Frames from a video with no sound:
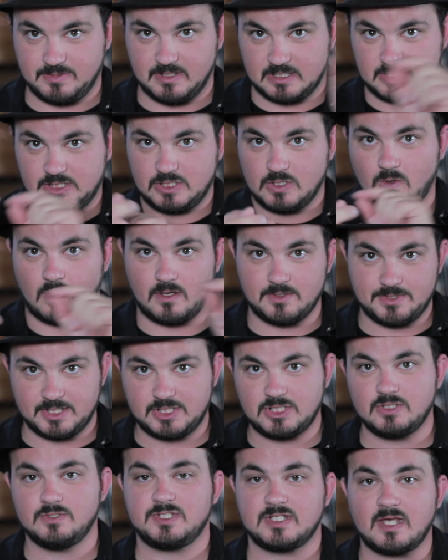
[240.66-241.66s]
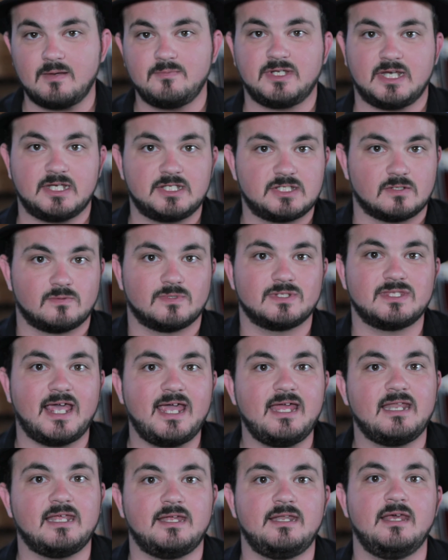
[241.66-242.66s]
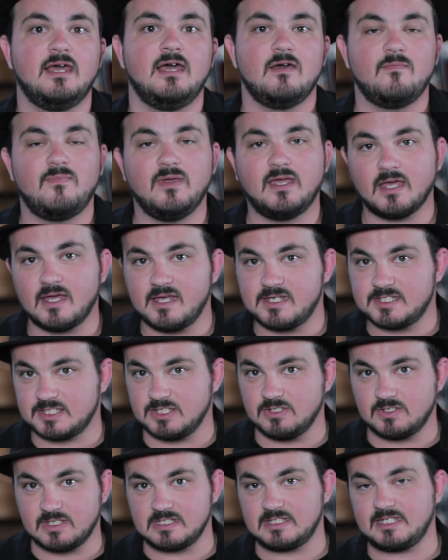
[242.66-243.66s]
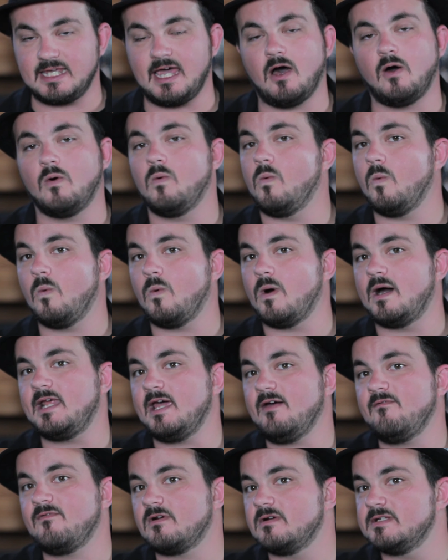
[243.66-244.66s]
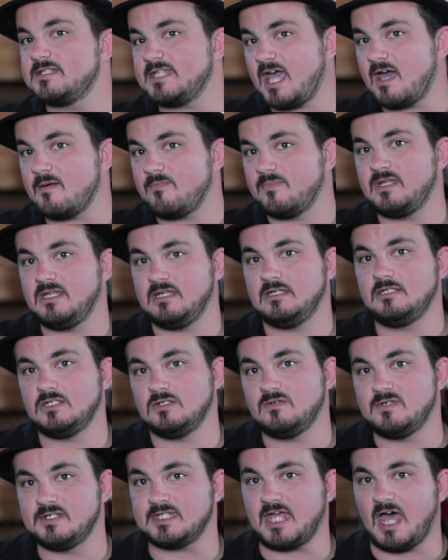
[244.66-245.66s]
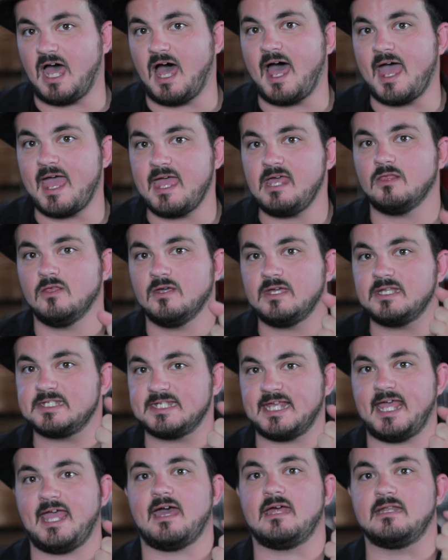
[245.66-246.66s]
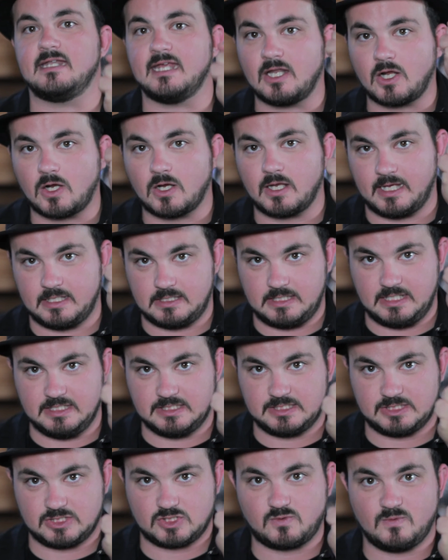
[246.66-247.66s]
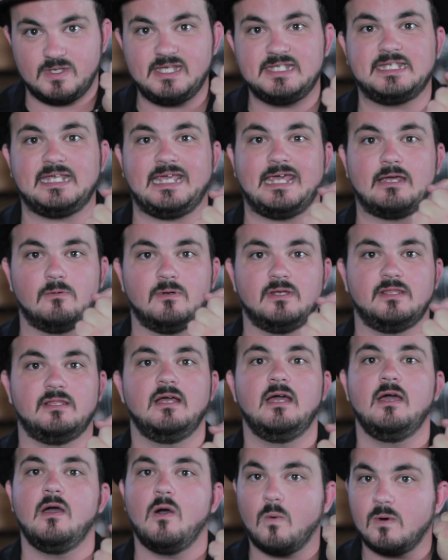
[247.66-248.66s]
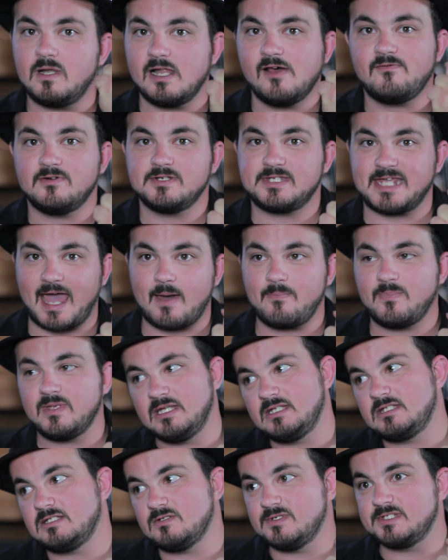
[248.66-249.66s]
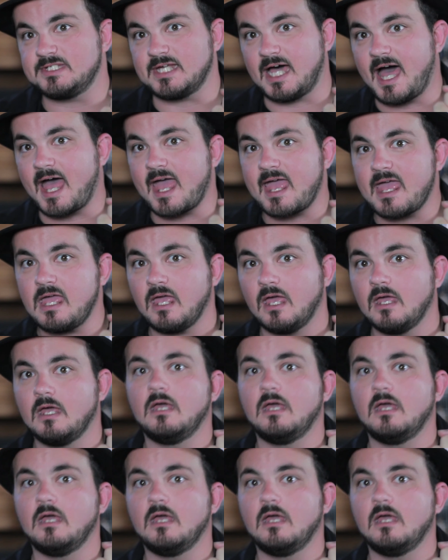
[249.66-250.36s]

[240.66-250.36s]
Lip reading: the two subjects are related because you can tell whatever is happening to his eye. Look at his hand. He's squeezing it real. Whatever is happening to his eye,